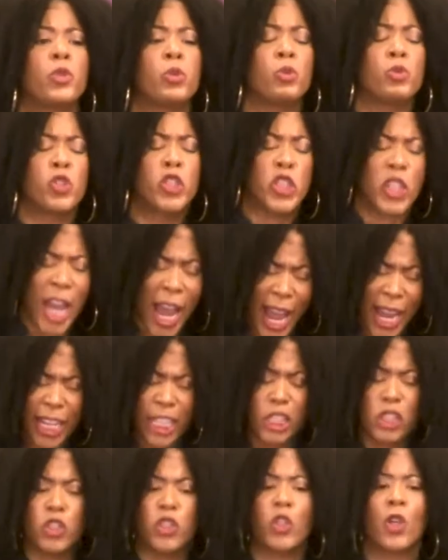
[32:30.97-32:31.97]
to
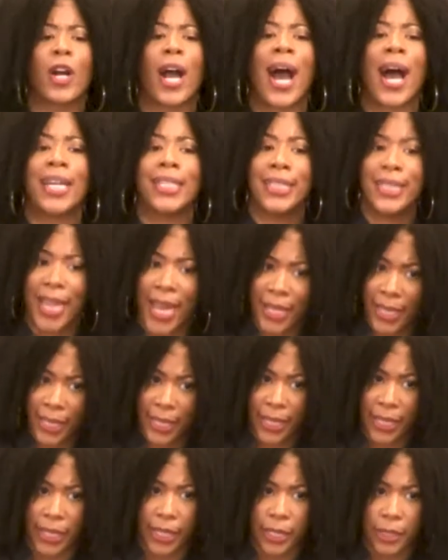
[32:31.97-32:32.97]
change your
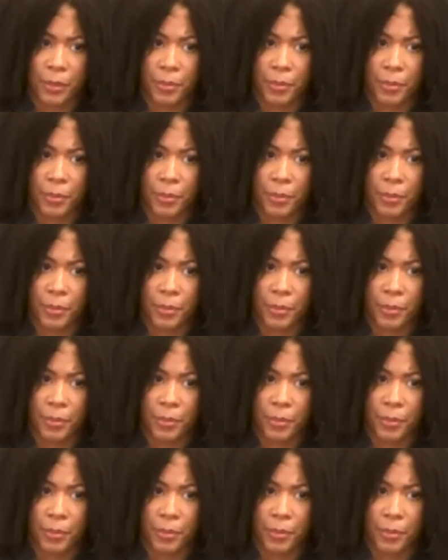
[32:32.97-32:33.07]
identity.